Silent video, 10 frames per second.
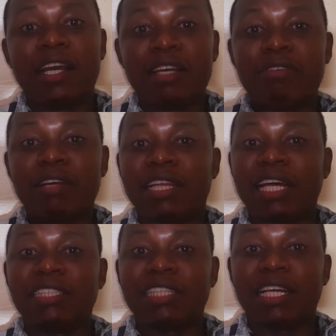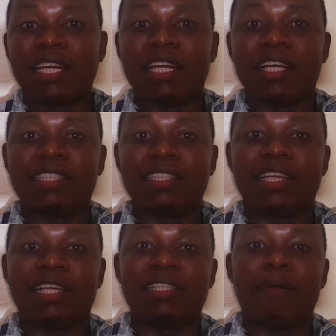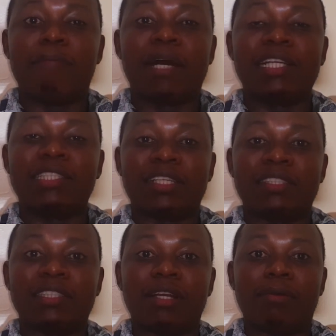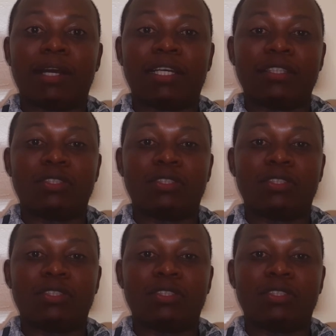even that Saturday, that some parents are still working.